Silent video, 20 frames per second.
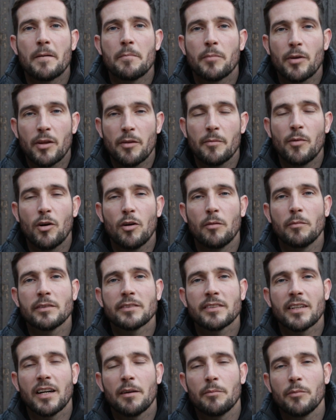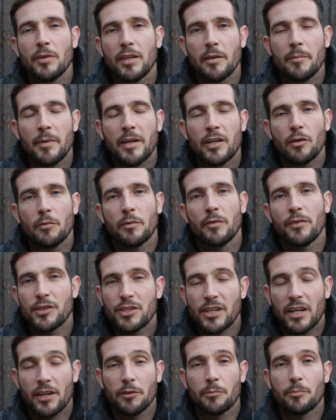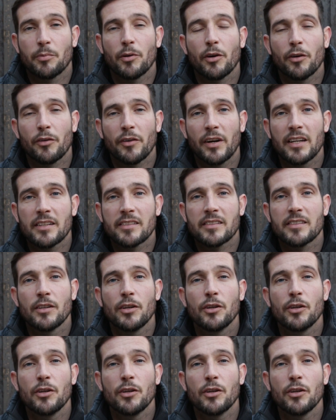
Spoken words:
But at the moment, I'm really made up with the channel progress.